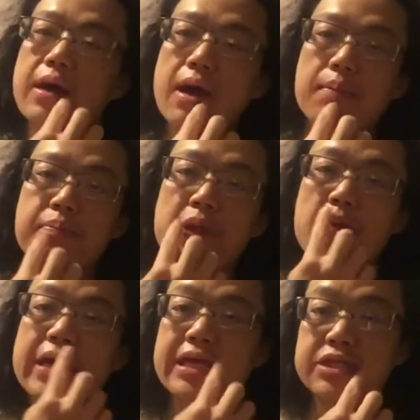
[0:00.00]
blowing
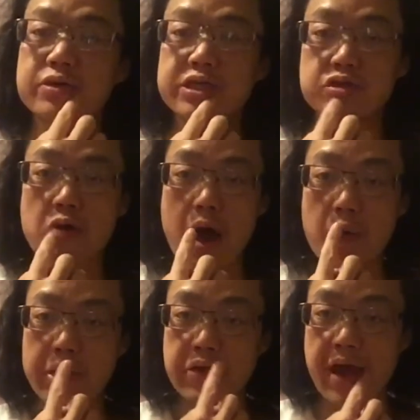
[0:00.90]
into a straw when
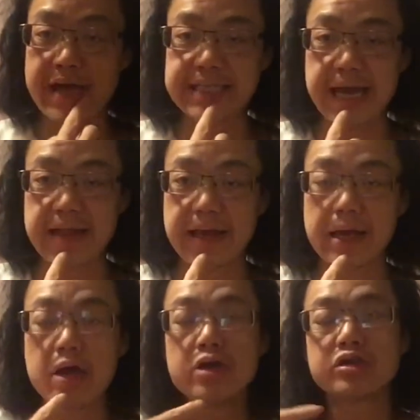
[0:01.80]
you're exhaling.
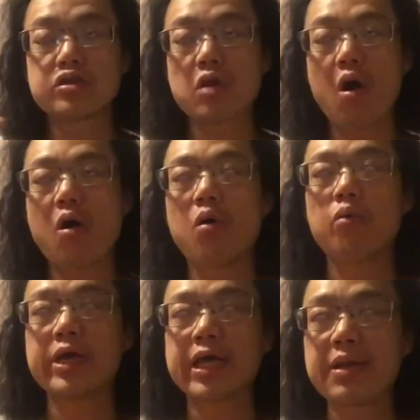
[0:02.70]
So we're
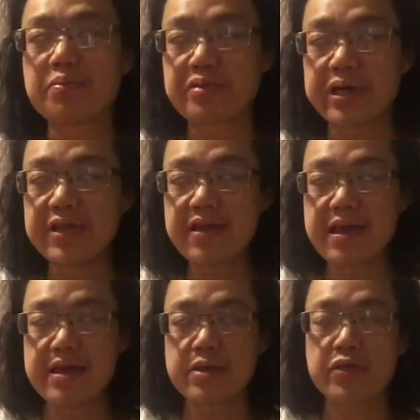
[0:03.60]
going to breathe
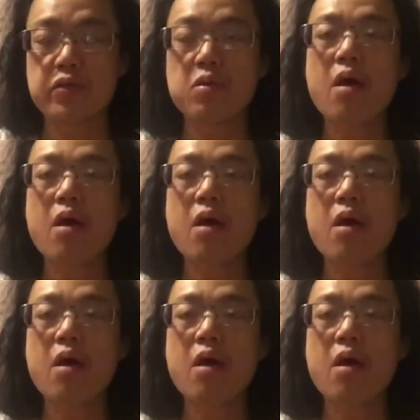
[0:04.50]
in through our